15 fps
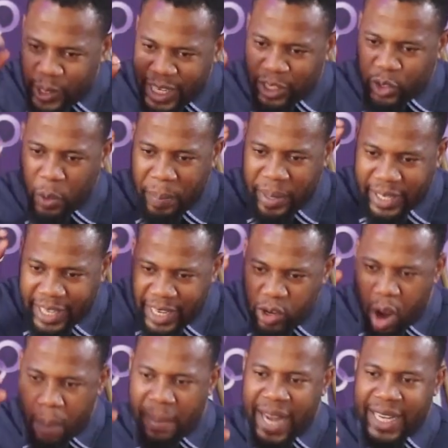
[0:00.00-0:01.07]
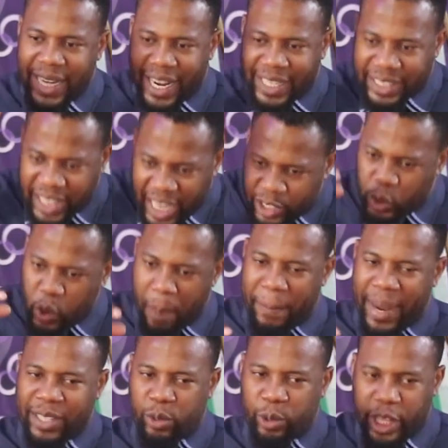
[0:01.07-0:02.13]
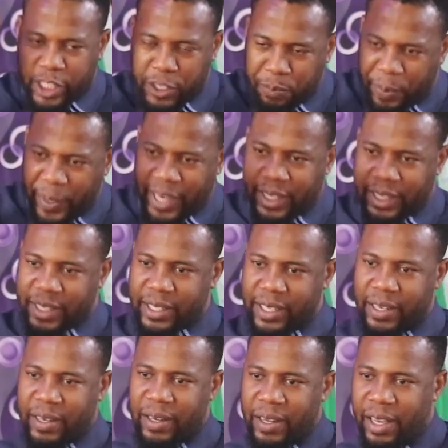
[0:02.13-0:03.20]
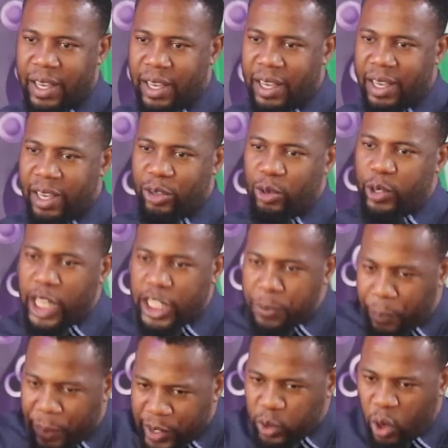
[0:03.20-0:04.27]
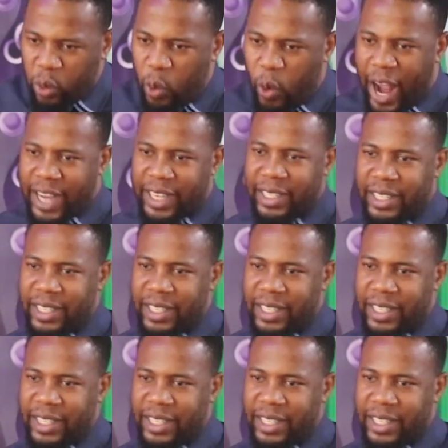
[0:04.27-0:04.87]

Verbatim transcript: need to begin your mind, attach your mind to the spirit, to the spiritual world.